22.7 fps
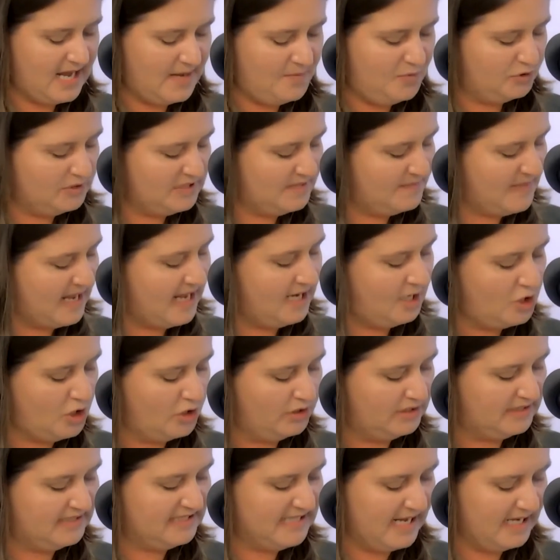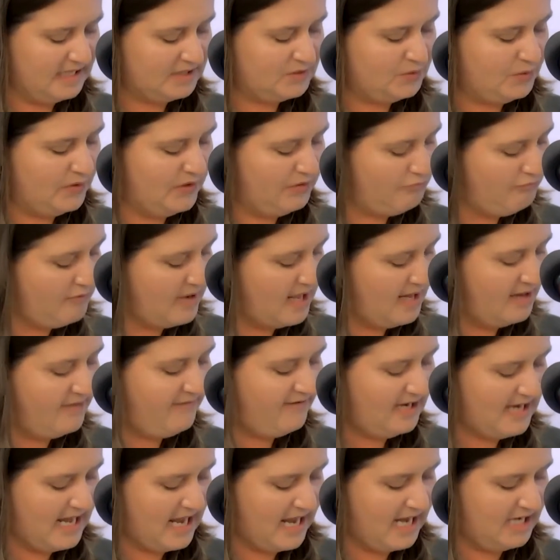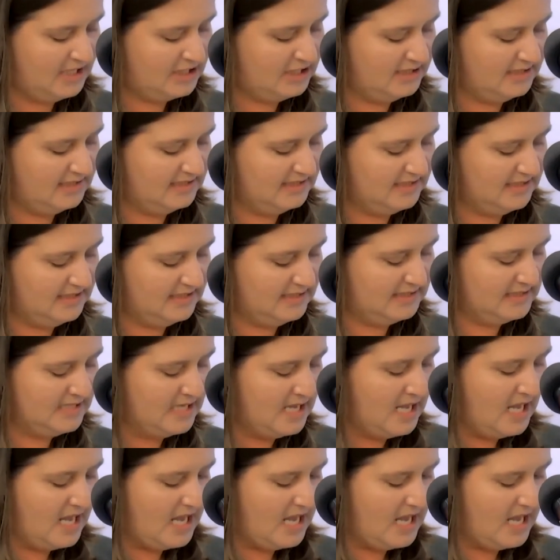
able to make contact with relevant agencies